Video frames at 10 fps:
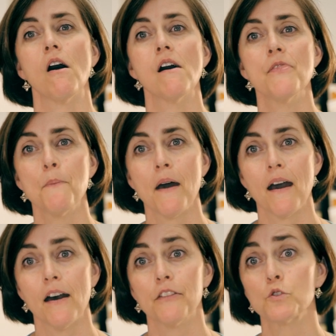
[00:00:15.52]
on the
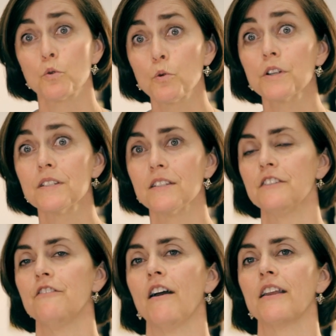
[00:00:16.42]
Path Towards the
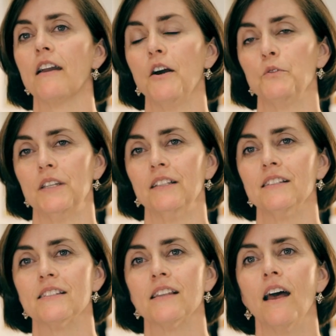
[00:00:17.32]
Divine
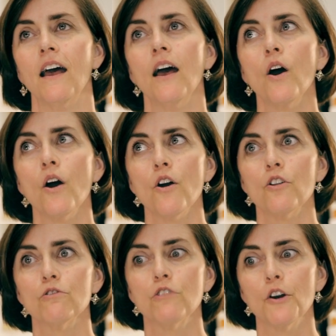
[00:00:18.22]
Countenance.
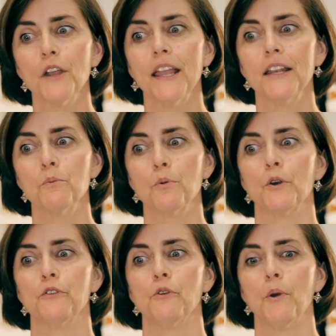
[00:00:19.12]
Locating
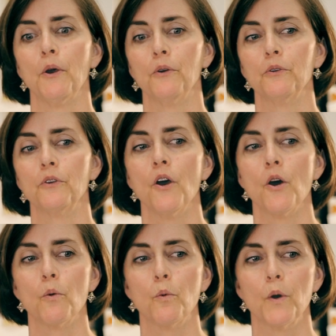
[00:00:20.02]
Prosopon
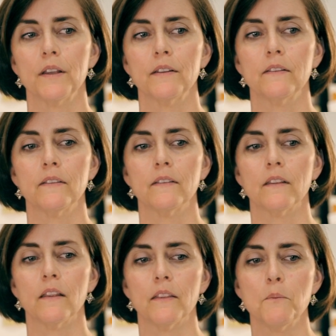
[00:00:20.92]
was
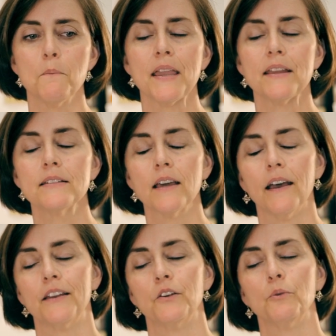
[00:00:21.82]
the main
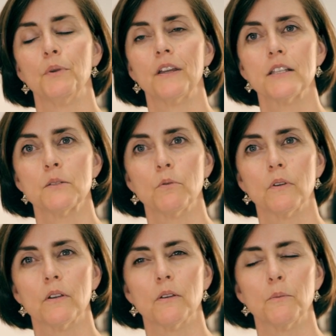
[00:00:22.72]
title because, we,
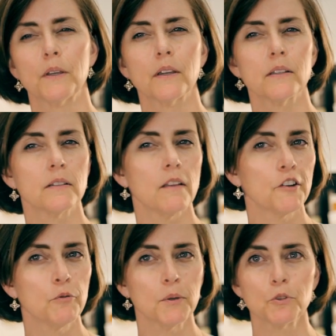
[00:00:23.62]
because a lot
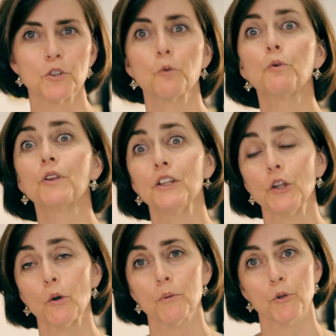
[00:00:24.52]
of people don't really
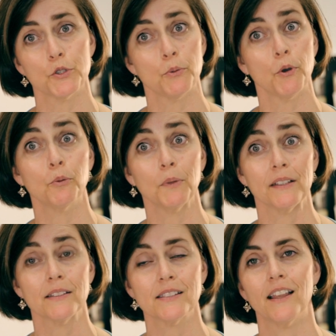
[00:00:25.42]
know what prosopon
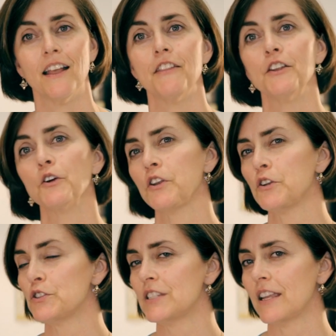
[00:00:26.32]
means. They don't
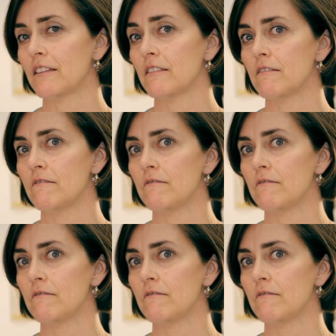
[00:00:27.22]
understand